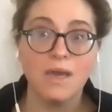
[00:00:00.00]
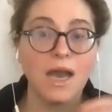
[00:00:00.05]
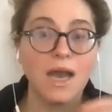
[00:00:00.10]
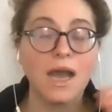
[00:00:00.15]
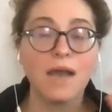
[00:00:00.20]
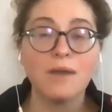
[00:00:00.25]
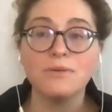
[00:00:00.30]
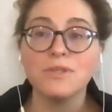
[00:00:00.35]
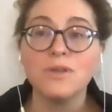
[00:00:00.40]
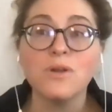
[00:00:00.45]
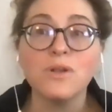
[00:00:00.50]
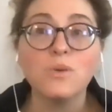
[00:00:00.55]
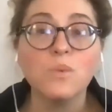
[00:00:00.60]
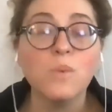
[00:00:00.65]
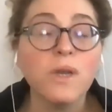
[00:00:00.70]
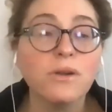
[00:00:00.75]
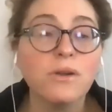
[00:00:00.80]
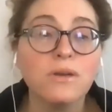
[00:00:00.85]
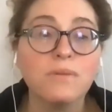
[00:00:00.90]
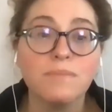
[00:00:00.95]
I was called
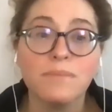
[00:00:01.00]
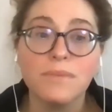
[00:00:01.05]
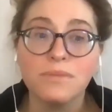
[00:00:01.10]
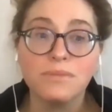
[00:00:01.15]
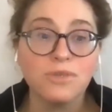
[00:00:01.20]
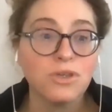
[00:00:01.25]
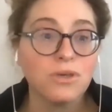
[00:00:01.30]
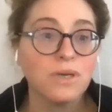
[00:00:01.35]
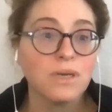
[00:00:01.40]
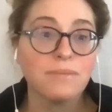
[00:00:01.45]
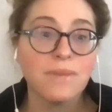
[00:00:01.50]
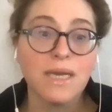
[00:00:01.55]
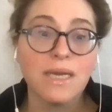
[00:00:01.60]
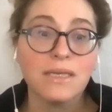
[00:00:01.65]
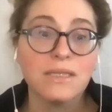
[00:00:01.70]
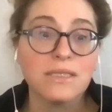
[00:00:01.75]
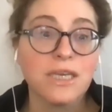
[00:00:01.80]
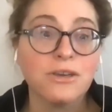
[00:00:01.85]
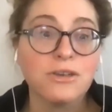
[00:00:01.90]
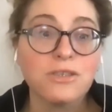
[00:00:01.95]
weird during my
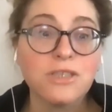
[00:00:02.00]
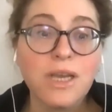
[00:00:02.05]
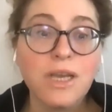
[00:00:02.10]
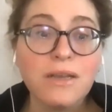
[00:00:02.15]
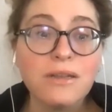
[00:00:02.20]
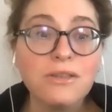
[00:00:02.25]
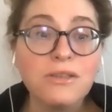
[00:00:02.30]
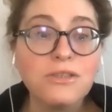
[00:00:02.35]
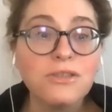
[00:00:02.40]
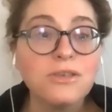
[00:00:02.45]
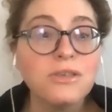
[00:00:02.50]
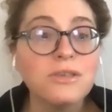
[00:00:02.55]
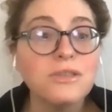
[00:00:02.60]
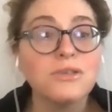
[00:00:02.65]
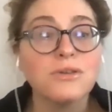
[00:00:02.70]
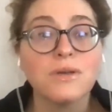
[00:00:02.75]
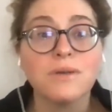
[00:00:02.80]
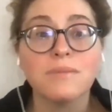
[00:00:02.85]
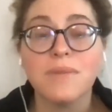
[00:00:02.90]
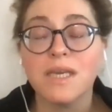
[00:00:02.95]
entire childhood,
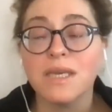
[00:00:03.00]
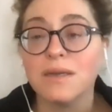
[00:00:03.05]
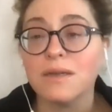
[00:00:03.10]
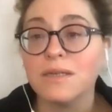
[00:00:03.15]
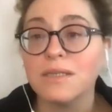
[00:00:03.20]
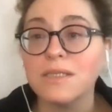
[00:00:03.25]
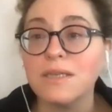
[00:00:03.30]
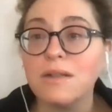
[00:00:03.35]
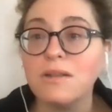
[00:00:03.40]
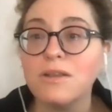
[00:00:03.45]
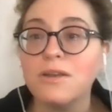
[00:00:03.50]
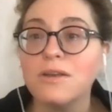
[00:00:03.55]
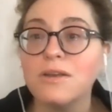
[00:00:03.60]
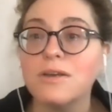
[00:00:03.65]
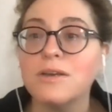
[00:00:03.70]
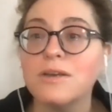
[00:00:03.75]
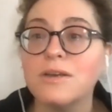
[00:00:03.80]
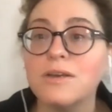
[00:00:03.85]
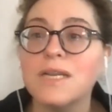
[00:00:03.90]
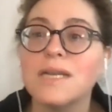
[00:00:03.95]
during my young
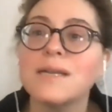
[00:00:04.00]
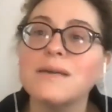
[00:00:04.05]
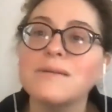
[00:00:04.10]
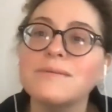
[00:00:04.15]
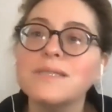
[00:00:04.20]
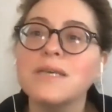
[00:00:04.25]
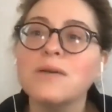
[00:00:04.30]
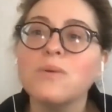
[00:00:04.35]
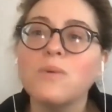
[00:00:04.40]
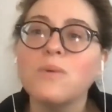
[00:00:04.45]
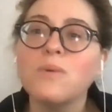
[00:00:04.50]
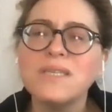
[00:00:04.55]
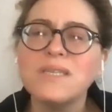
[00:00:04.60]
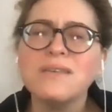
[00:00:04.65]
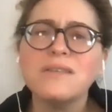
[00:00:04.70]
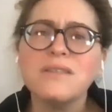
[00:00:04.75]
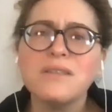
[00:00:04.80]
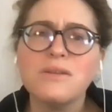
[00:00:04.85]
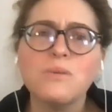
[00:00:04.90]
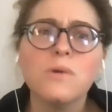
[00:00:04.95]
adulthood. And I was like, what does
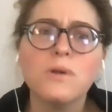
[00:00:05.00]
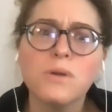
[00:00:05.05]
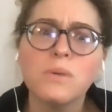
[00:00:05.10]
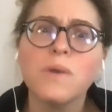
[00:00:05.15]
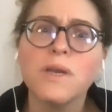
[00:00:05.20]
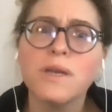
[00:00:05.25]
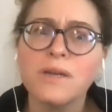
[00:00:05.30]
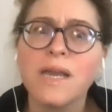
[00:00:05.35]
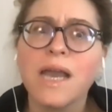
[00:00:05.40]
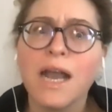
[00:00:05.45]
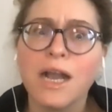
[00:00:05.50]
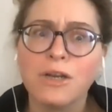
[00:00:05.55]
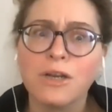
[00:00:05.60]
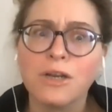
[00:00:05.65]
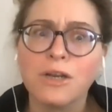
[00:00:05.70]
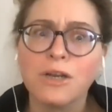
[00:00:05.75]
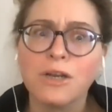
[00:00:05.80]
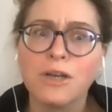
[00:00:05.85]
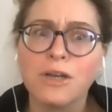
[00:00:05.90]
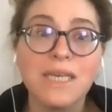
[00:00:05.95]
the word weird
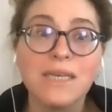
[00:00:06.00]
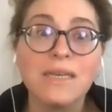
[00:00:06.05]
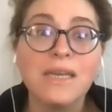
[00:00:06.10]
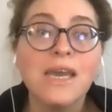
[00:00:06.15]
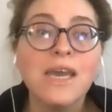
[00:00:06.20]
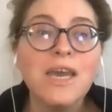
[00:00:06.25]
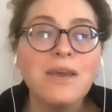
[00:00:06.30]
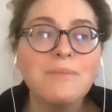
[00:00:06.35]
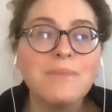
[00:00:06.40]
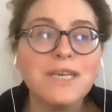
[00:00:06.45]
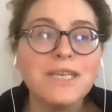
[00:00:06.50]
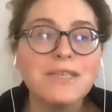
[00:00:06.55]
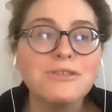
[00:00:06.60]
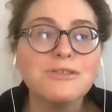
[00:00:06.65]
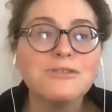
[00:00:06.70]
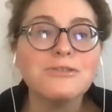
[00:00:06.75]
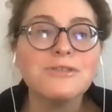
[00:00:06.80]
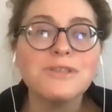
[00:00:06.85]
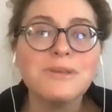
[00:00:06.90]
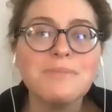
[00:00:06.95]
actually mean?
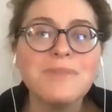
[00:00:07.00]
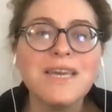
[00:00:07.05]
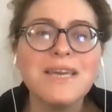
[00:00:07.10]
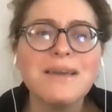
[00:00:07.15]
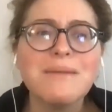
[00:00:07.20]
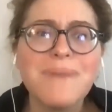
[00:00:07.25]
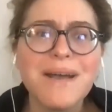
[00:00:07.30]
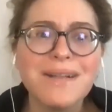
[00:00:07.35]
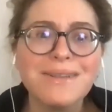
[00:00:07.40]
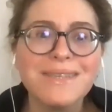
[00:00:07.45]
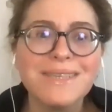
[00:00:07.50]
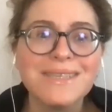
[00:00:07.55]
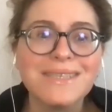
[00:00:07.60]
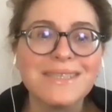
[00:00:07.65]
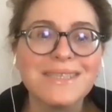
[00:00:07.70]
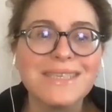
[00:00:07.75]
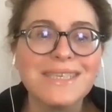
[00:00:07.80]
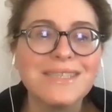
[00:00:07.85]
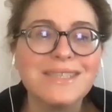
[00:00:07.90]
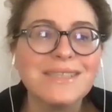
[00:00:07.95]
Because there's something about
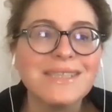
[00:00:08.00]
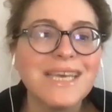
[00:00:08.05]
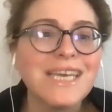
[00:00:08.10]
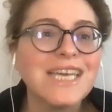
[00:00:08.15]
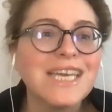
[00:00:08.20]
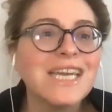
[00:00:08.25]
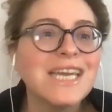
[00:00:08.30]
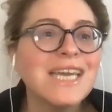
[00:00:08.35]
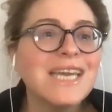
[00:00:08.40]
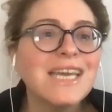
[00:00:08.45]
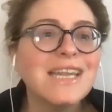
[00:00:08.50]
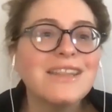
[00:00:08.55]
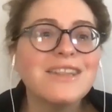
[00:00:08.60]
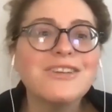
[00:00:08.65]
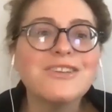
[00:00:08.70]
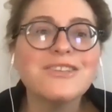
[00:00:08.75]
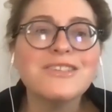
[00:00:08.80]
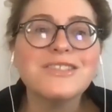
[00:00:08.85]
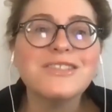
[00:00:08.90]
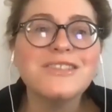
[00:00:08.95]
this. It's like,
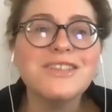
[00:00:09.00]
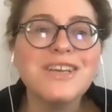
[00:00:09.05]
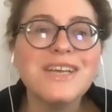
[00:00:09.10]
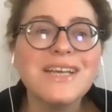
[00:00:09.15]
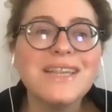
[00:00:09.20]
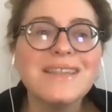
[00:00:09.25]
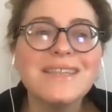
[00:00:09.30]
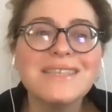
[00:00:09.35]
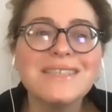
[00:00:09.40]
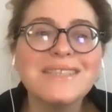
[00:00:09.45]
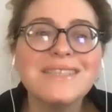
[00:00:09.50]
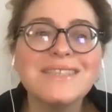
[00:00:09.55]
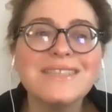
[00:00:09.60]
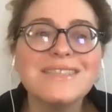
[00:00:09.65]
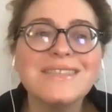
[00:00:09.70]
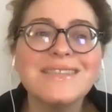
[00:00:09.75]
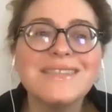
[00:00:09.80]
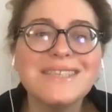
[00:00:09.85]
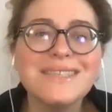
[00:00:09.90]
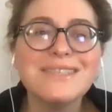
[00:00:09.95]
there's not, this
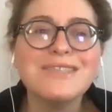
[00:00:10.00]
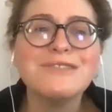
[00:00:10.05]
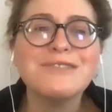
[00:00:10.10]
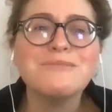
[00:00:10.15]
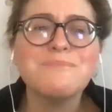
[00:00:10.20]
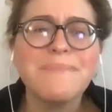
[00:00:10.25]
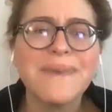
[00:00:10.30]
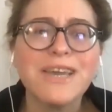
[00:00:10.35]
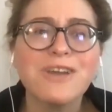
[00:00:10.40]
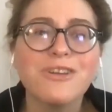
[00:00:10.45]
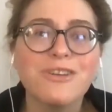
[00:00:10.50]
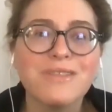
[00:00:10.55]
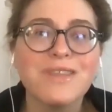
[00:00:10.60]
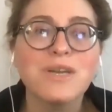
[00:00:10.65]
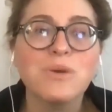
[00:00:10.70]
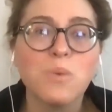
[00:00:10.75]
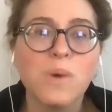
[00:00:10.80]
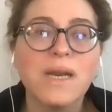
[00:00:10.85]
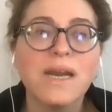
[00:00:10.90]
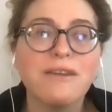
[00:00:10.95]
is bigger
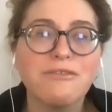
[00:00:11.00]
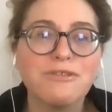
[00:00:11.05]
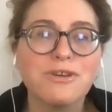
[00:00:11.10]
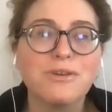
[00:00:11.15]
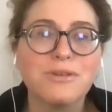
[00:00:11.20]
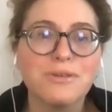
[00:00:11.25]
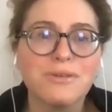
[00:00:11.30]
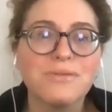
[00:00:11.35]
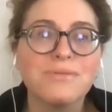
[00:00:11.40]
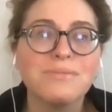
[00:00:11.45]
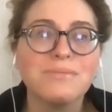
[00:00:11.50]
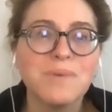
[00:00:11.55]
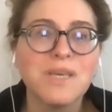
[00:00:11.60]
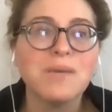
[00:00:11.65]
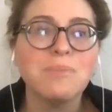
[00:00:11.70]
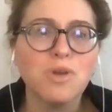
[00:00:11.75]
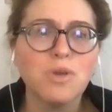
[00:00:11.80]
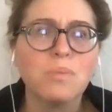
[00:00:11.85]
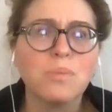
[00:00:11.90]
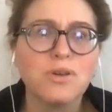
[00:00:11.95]
than whatever
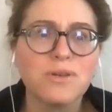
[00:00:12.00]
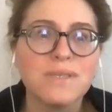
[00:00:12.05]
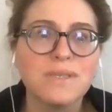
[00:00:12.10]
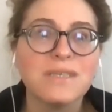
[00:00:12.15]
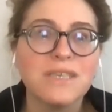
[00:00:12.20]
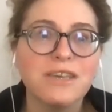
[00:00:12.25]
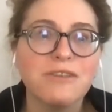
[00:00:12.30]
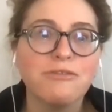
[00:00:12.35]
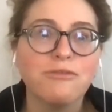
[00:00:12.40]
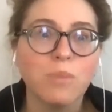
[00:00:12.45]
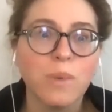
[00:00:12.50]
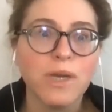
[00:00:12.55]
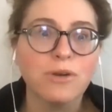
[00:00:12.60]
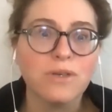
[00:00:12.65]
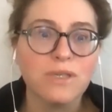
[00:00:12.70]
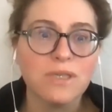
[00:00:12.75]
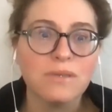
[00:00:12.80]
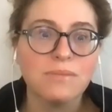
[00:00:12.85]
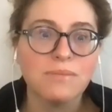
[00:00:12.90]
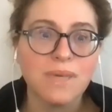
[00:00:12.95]
people perceive
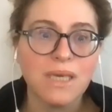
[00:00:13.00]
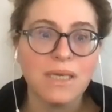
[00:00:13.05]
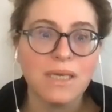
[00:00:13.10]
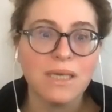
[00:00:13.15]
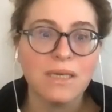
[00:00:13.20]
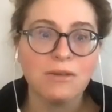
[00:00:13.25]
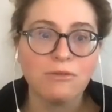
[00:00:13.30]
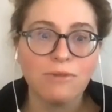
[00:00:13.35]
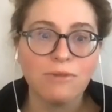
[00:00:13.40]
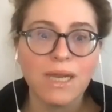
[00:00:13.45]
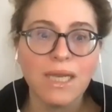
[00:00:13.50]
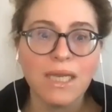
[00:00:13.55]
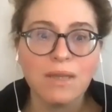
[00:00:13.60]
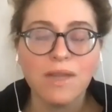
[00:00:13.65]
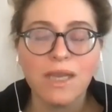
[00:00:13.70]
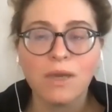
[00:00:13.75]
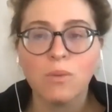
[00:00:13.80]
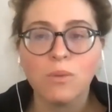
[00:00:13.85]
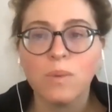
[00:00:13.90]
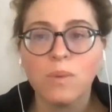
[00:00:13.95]
weird to mean, right?
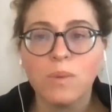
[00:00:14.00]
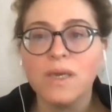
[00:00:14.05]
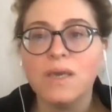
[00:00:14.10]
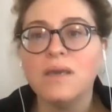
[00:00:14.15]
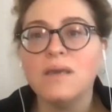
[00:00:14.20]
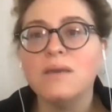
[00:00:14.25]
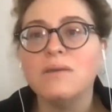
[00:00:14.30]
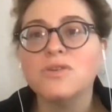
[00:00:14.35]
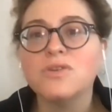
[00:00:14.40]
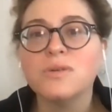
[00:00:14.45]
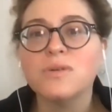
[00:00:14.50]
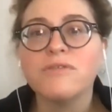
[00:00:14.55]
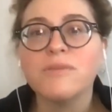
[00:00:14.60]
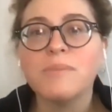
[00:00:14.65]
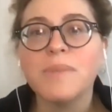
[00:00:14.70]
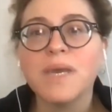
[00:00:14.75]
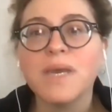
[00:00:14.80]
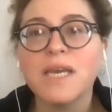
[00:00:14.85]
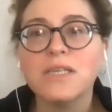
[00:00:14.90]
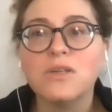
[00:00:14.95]
Like we sort of
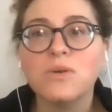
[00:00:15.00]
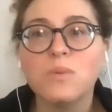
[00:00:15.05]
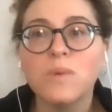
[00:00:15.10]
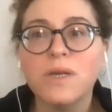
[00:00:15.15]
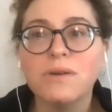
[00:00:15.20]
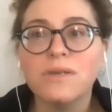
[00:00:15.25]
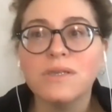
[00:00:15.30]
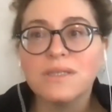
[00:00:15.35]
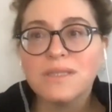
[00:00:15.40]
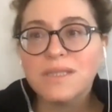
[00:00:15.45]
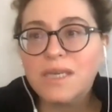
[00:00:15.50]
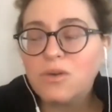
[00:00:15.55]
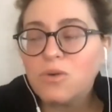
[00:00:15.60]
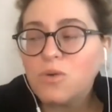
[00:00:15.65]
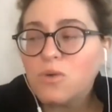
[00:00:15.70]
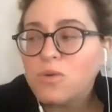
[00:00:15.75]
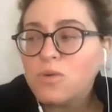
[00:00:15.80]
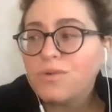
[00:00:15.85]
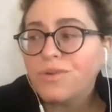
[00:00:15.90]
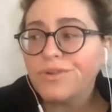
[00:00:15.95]
imagine weird as like,
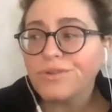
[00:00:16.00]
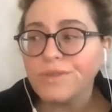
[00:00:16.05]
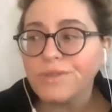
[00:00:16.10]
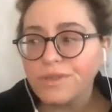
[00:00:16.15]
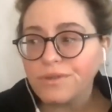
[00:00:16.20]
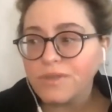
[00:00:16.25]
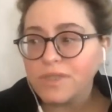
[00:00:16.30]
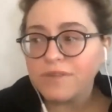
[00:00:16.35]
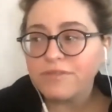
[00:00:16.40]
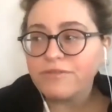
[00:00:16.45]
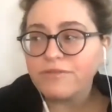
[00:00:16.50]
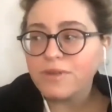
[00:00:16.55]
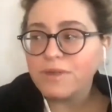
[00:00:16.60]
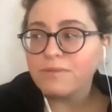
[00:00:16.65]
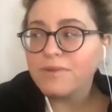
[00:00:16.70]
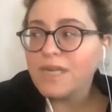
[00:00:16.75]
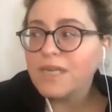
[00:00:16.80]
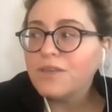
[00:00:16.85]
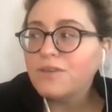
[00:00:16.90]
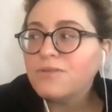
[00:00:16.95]
oh, you're so different,
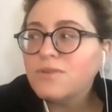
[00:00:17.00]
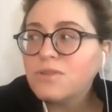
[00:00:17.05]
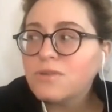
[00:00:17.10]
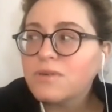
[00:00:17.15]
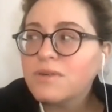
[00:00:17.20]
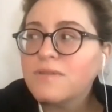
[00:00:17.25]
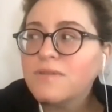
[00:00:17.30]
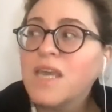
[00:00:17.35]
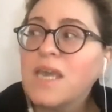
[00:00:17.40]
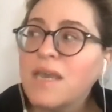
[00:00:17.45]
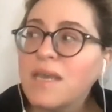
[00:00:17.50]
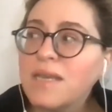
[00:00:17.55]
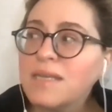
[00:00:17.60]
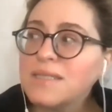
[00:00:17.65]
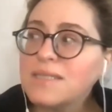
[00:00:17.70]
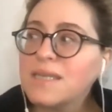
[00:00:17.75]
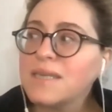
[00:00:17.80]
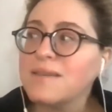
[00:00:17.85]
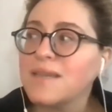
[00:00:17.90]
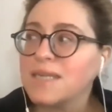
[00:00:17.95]
right? You sort of
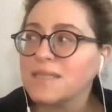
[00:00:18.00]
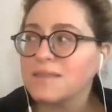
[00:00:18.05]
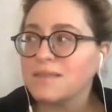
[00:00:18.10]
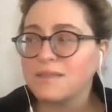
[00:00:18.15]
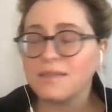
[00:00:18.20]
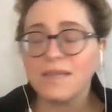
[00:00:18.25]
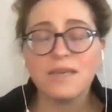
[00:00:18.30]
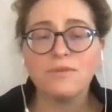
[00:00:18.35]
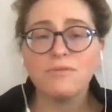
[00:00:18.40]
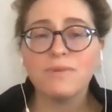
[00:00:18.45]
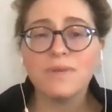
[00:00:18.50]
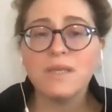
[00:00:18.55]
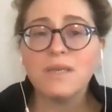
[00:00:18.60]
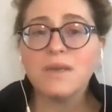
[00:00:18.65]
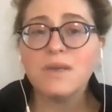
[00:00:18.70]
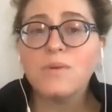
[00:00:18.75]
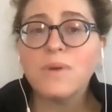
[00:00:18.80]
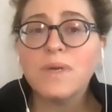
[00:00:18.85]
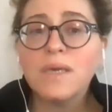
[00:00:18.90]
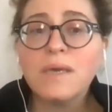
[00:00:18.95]
that's like
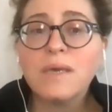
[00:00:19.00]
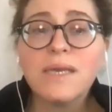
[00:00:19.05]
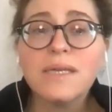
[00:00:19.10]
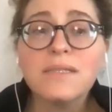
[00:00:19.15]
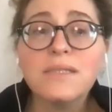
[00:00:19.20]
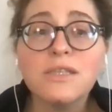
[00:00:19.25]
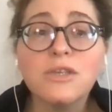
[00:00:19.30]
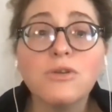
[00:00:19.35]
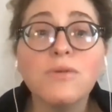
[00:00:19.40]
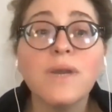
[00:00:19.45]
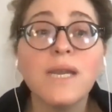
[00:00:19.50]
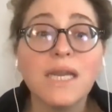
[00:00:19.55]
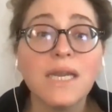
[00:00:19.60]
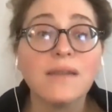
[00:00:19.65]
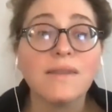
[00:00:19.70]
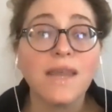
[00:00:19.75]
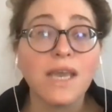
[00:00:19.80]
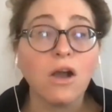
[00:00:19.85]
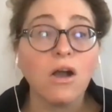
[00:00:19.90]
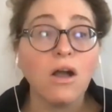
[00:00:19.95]
really going against the grain.
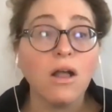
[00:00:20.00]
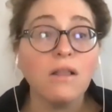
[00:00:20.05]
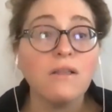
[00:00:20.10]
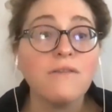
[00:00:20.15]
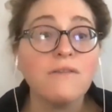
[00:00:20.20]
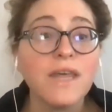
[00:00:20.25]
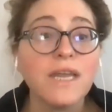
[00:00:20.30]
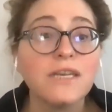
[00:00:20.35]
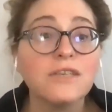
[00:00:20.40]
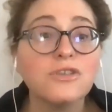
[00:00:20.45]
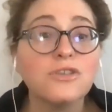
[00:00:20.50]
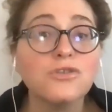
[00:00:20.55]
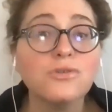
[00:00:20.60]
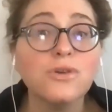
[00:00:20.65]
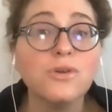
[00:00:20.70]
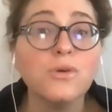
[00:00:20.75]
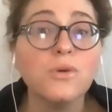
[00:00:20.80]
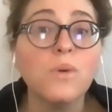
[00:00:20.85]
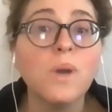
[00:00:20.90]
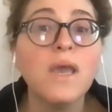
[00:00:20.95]
And like all of that is
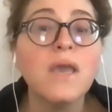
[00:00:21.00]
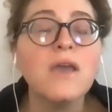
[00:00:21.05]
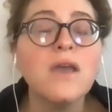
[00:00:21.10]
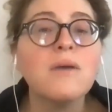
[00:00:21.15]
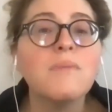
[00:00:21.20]
true.